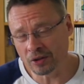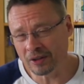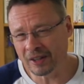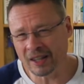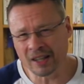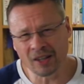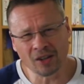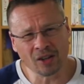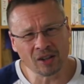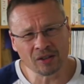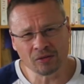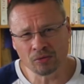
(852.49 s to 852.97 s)
So
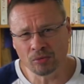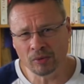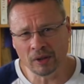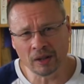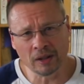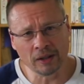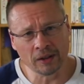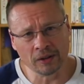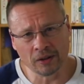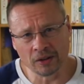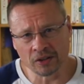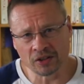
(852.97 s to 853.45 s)
they're not
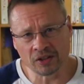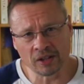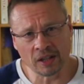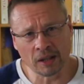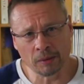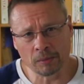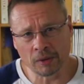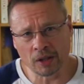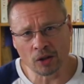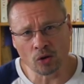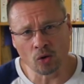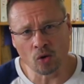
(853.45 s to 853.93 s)
really the
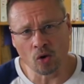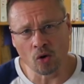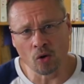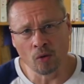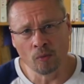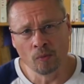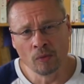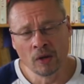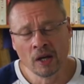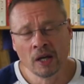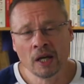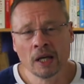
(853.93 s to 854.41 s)
same at
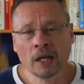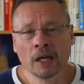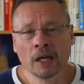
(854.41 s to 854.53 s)
all.